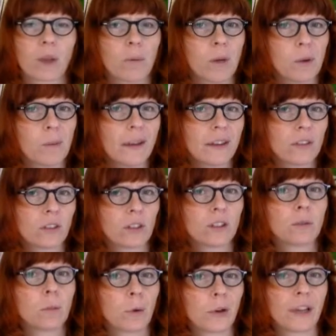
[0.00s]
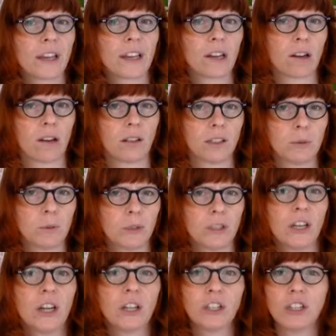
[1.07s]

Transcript: When Amanda starts working in Hollywood,